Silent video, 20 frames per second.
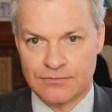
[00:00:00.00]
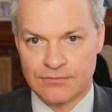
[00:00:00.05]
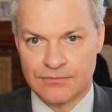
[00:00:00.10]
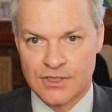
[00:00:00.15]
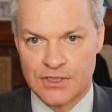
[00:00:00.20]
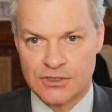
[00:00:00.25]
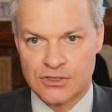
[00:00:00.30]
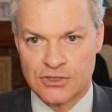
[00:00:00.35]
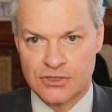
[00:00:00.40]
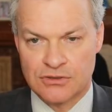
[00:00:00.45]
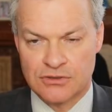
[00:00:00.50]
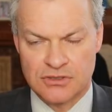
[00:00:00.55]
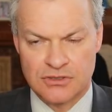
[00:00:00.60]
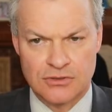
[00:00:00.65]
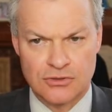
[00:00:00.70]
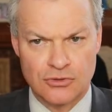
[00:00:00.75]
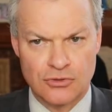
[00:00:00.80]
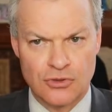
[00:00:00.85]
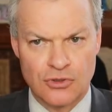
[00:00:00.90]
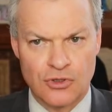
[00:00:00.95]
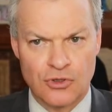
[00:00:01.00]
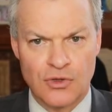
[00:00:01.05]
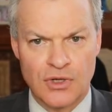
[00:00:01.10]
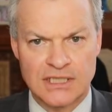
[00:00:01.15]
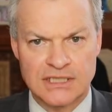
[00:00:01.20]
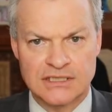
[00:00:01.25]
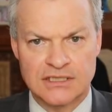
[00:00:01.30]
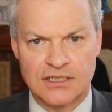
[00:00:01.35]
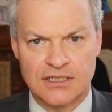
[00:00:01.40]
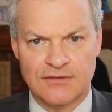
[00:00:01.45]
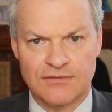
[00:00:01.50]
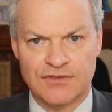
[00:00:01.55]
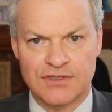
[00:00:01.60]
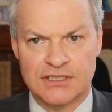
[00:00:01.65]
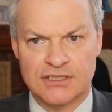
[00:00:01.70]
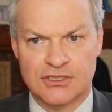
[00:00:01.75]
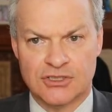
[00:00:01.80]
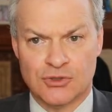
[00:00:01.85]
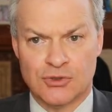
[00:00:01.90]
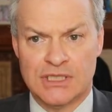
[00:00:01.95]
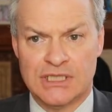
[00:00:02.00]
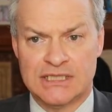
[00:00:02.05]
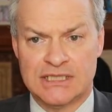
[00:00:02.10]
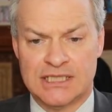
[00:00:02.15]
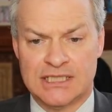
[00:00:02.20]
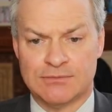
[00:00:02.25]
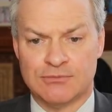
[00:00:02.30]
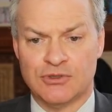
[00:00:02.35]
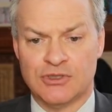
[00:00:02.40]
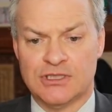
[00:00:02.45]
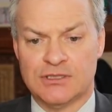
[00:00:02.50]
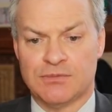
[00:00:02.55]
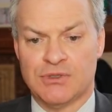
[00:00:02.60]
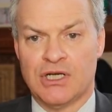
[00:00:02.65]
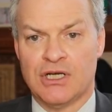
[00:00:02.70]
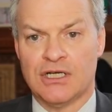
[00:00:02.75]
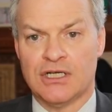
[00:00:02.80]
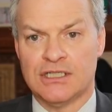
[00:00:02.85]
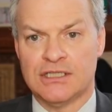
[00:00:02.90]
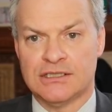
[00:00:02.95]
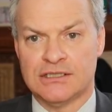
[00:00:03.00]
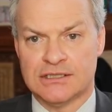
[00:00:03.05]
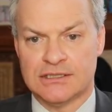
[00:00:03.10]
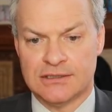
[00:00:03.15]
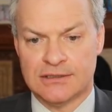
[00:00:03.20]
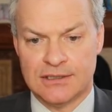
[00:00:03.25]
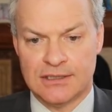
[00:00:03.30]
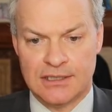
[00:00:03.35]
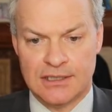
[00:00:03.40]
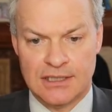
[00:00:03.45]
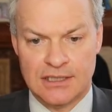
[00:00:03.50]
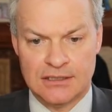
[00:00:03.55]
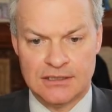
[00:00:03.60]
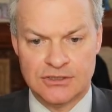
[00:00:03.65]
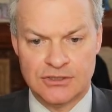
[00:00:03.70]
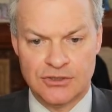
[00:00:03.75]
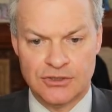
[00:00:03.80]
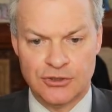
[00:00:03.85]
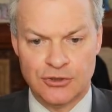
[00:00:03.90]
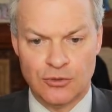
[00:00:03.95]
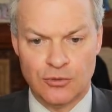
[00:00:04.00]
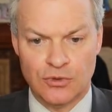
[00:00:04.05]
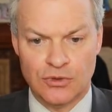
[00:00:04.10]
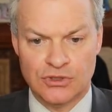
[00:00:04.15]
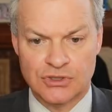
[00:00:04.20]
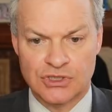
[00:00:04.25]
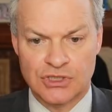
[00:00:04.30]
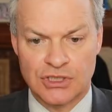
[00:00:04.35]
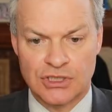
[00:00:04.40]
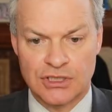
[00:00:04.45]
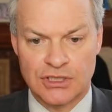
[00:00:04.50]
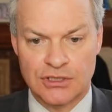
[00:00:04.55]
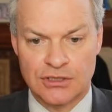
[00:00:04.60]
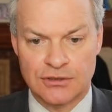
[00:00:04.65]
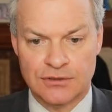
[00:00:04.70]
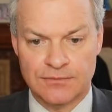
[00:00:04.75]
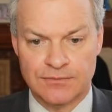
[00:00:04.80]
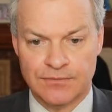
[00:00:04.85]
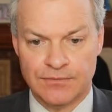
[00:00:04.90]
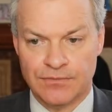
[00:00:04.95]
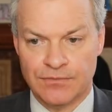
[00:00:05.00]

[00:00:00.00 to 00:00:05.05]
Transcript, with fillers: But not quite enough. He's 26 points behind, and he's only got one tile.